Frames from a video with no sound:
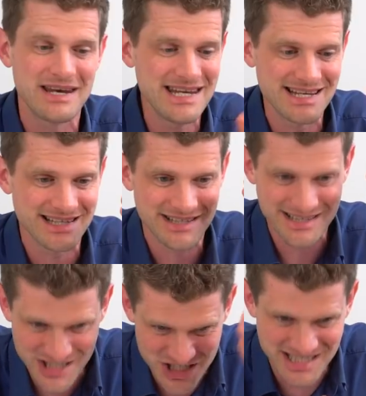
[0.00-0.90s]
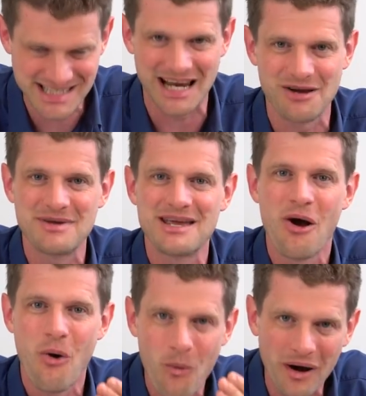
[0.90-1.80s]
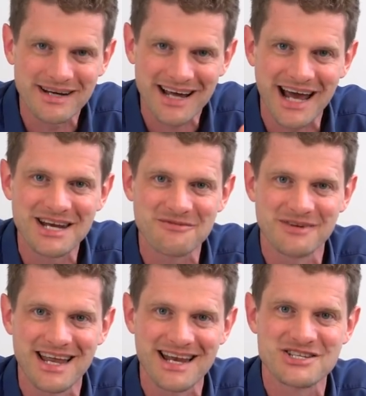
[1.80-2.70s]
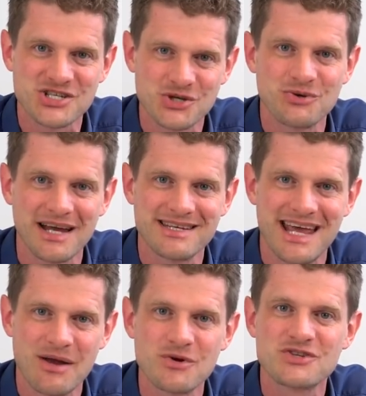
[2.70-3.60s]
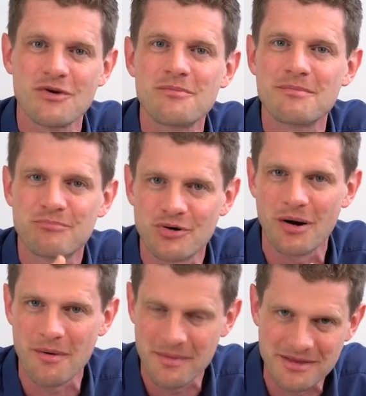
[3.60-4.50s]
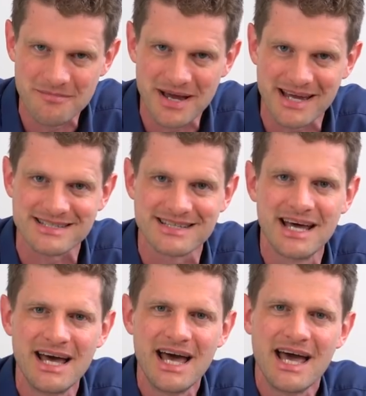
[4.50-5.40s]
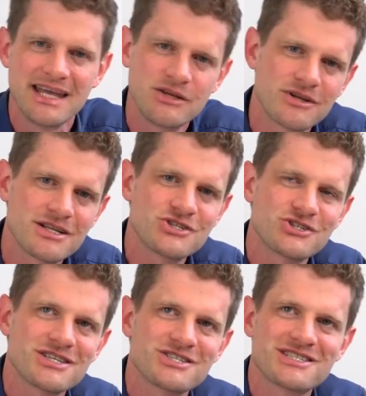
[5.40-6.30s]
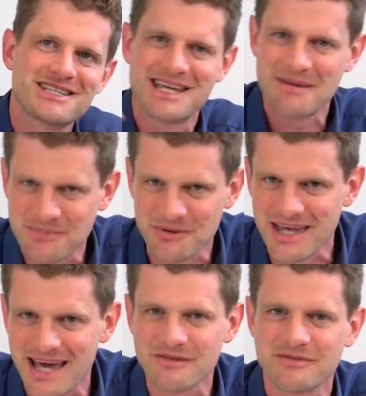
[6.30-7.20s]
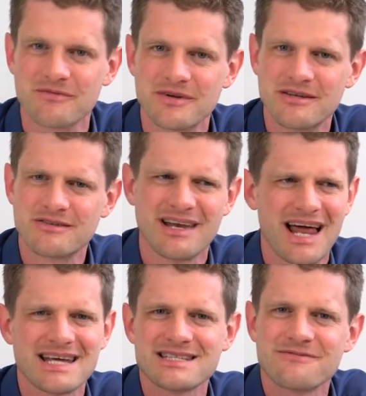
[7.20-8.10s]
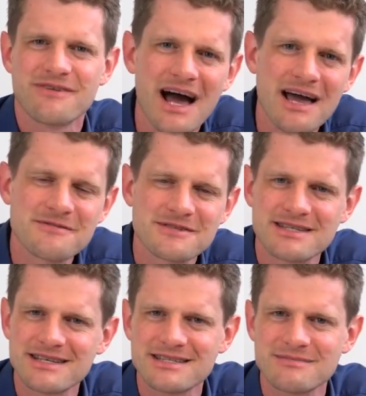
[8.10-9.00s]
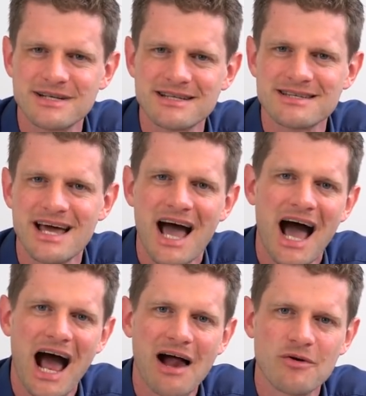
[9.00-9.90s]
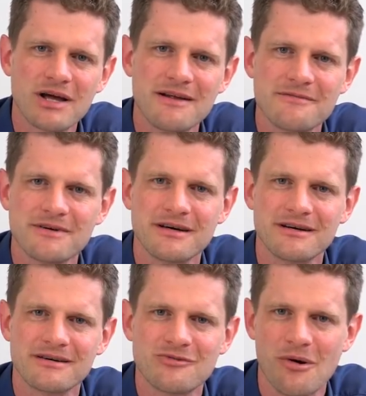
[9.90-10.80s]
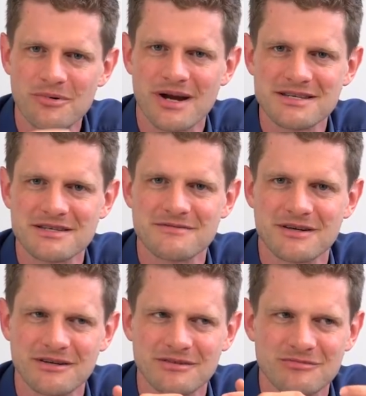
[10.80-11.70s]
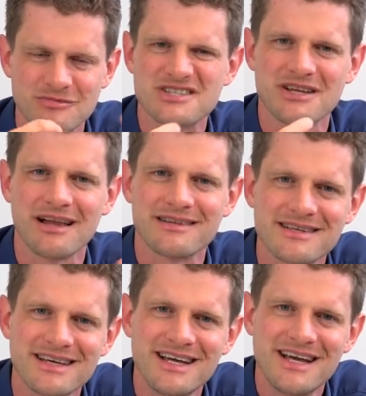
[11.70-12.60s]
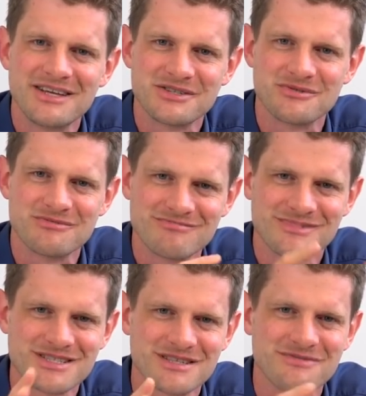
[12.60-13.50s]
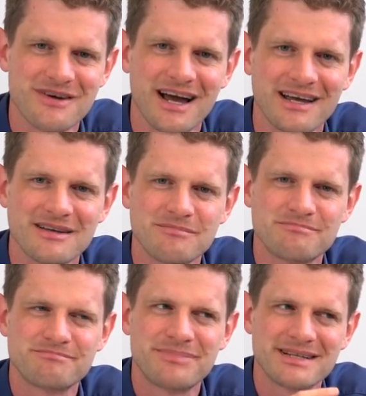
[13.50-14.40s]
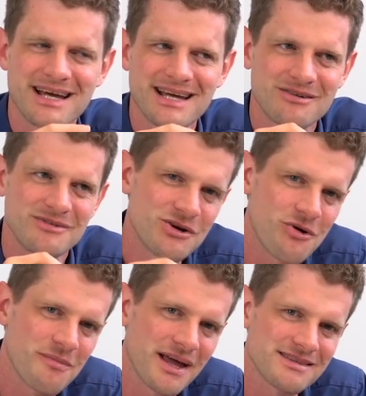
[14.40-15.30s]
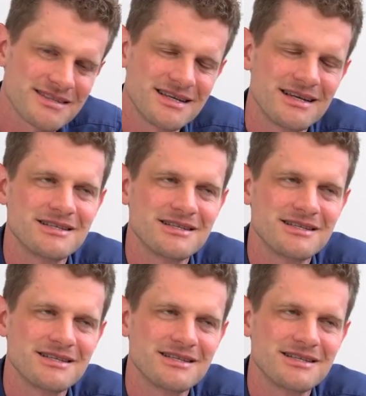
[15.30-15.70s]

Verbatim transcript: need it, just tell me what kind of analysis should I take, which will be probably the best. And you can just skip to the end of the video. The last five, six minutes, I will give a comprehensive uh, result. So this is fine. But I recommend